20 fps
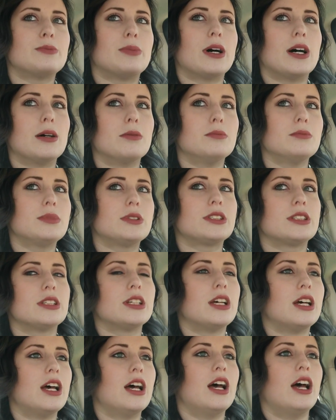pumps.
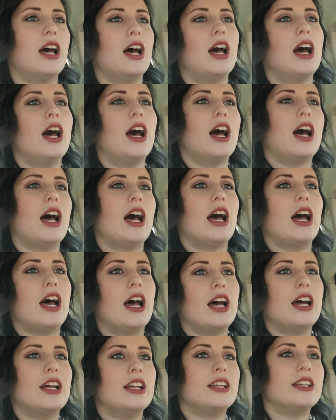
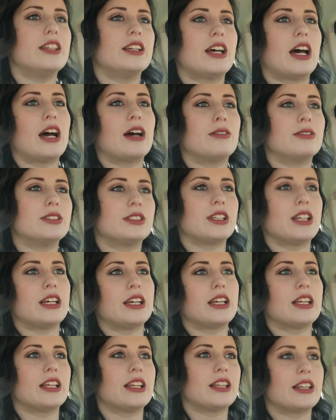And I was
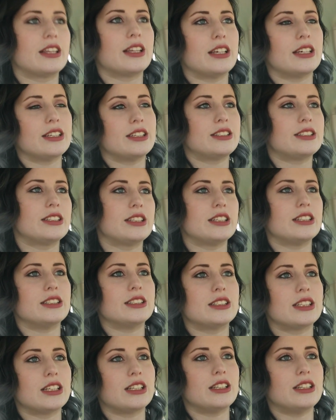like, this
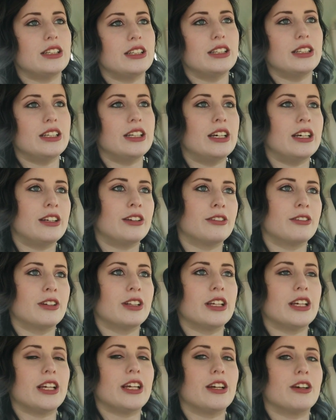is
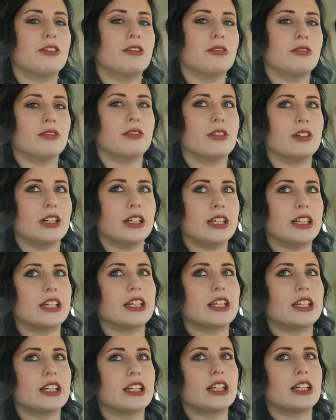literally
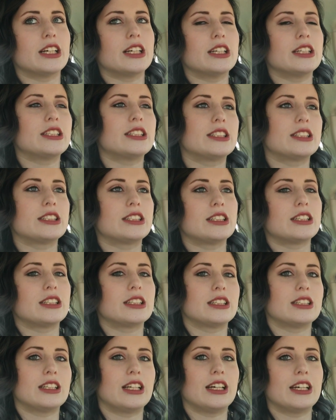ridiculous,
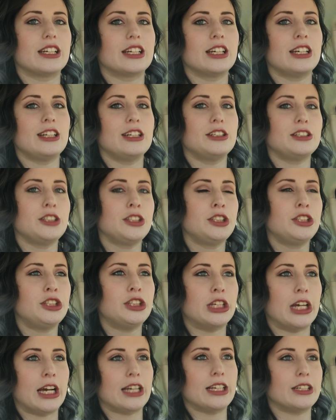like
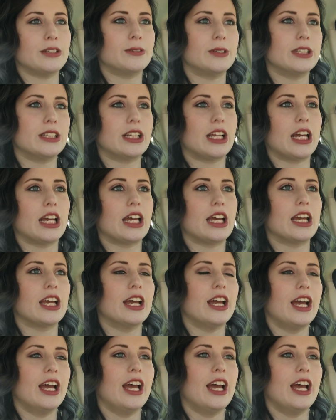genuinely.